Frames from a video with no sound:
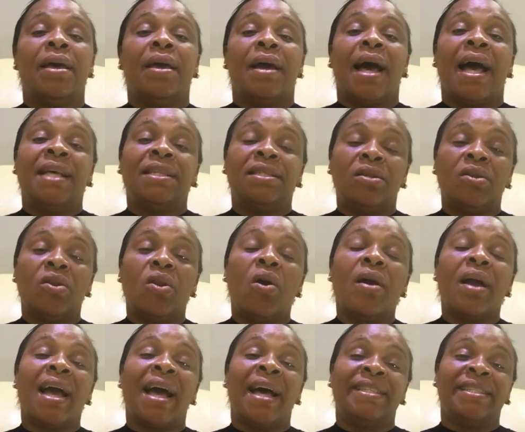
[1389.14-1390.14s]
As
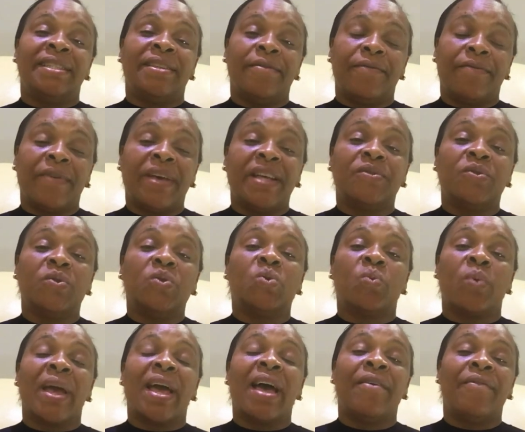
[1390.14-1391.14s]
long as the vessels
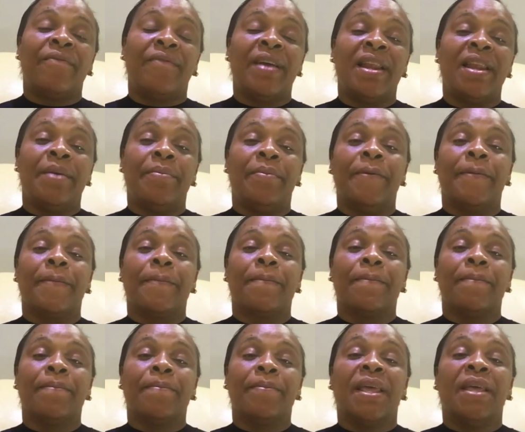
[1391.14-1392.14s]
were available,
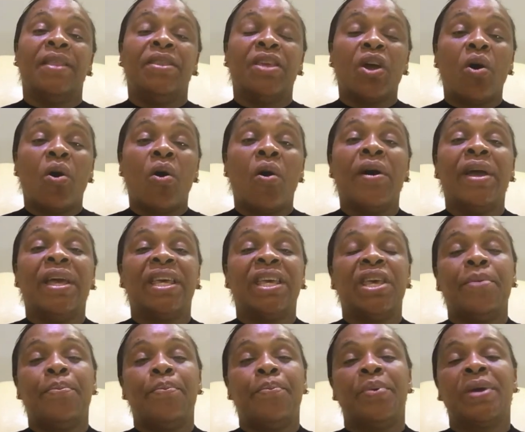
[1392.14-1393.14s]
the oil
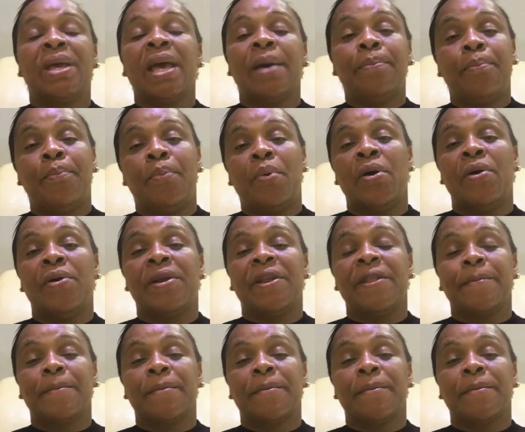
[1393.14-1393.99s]
kept pouring.